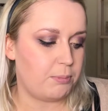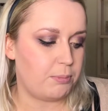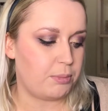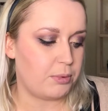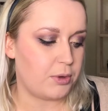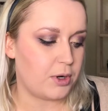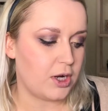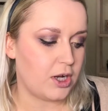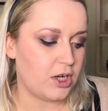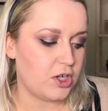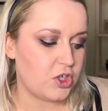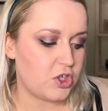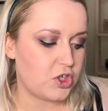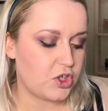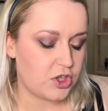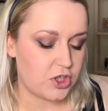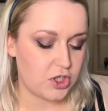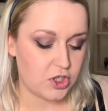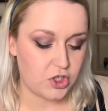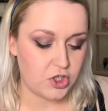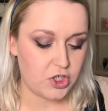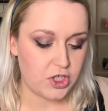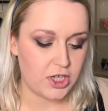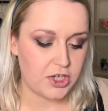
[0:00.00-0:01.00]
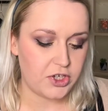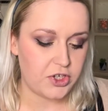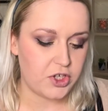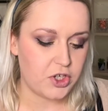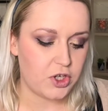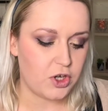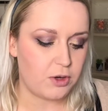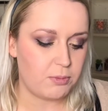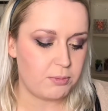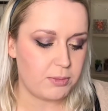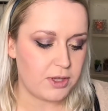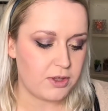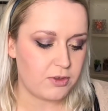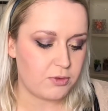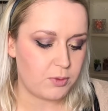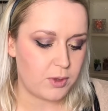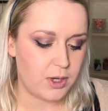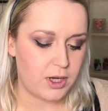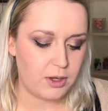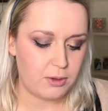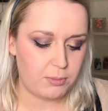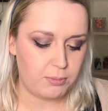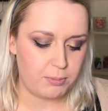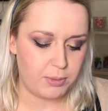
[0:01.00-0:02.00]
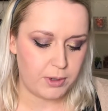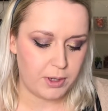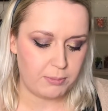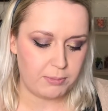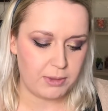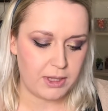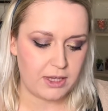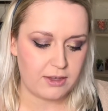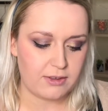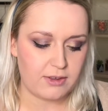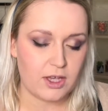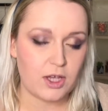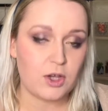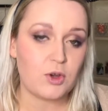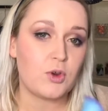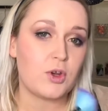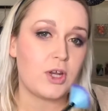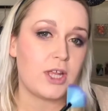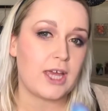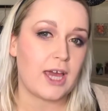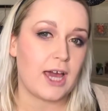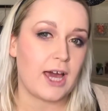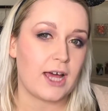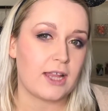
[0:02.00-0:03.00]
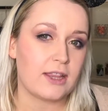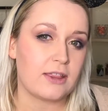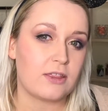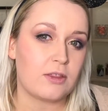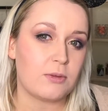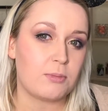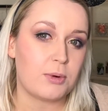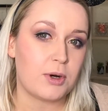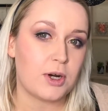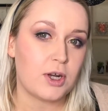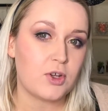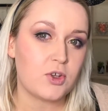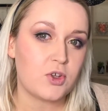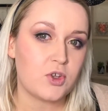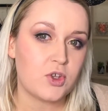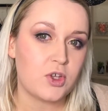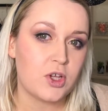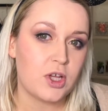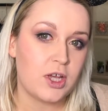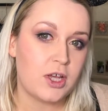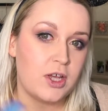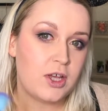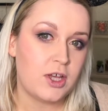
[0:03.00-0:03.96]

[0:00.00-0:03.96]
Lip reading: brush that she actually got me as well, but because I already had the brush,